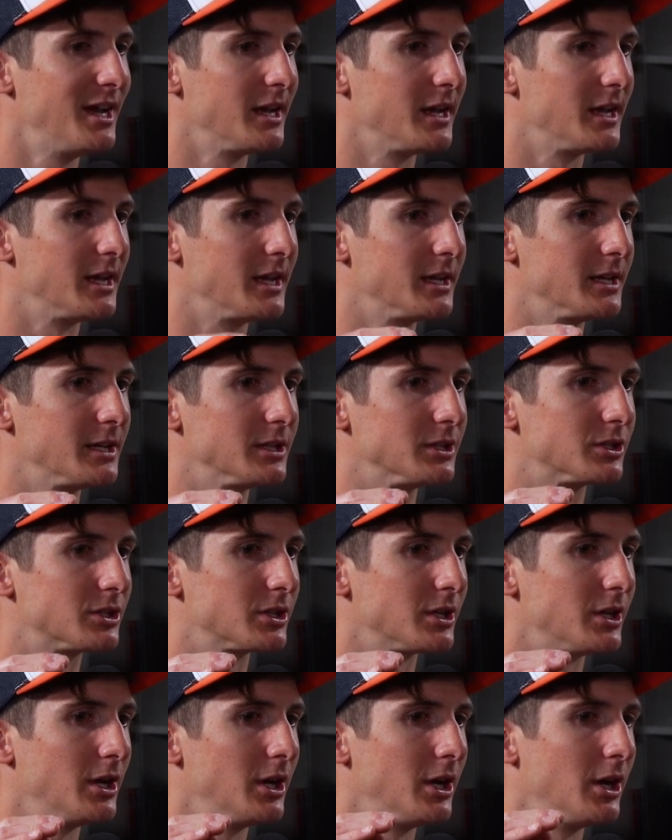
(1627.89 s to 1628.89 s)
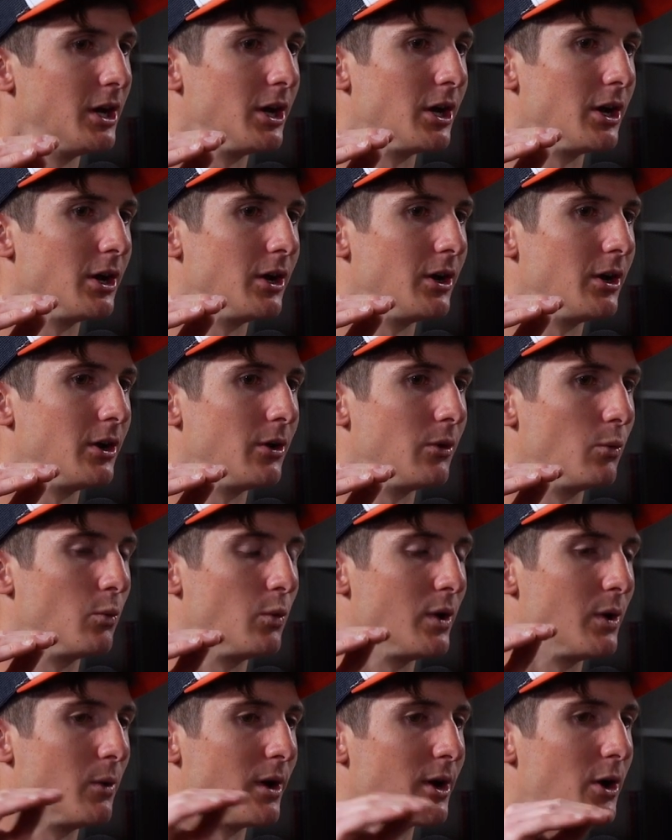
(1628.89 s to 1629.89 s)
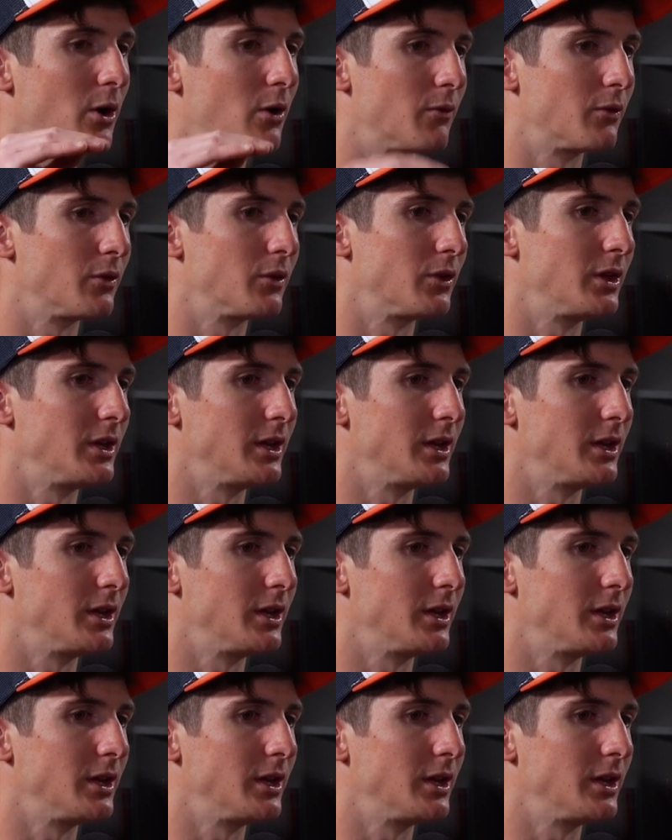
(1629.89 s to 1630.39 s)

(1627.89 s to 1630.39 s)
Is we went over